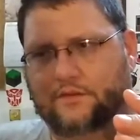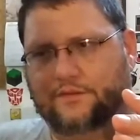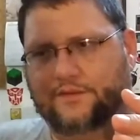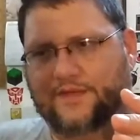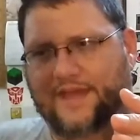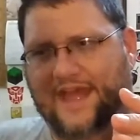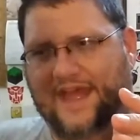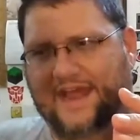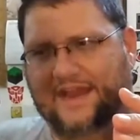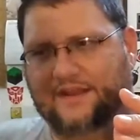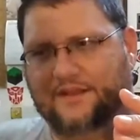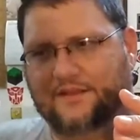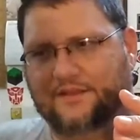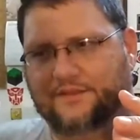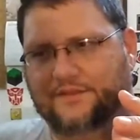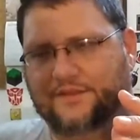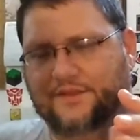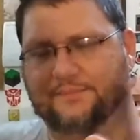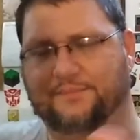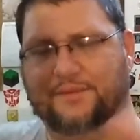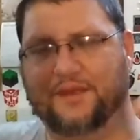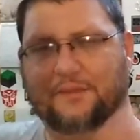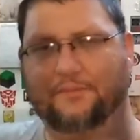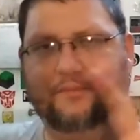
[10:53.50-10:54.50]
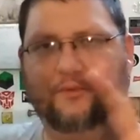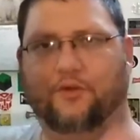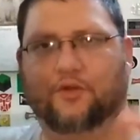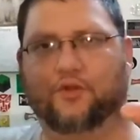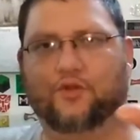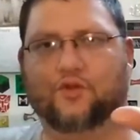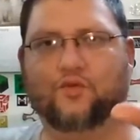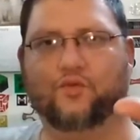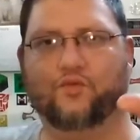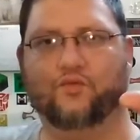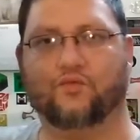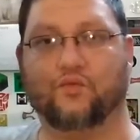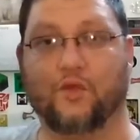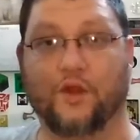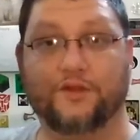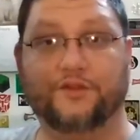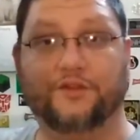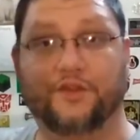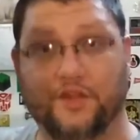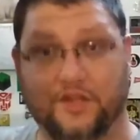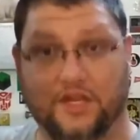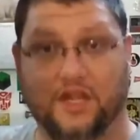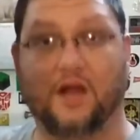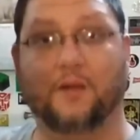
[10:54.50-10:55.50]
that the people who
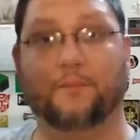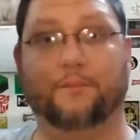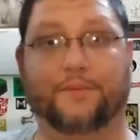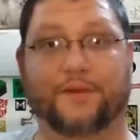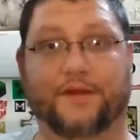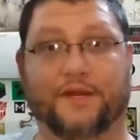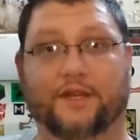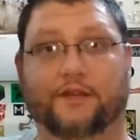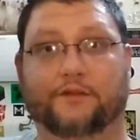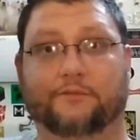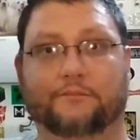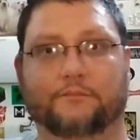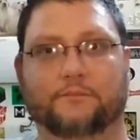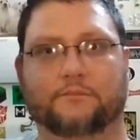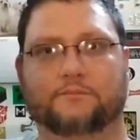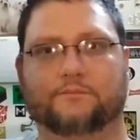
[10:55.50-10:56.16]
run the company,